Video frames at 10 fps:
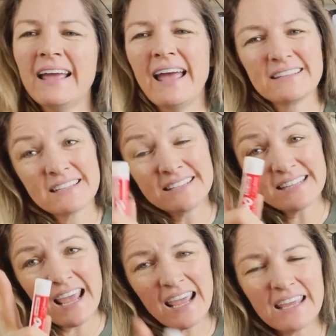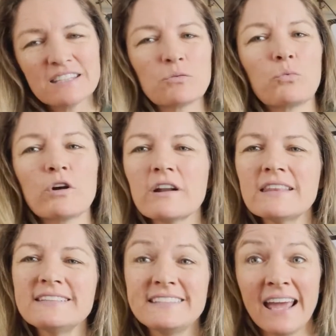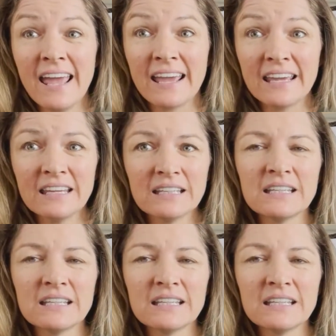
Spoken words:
And today's word of the day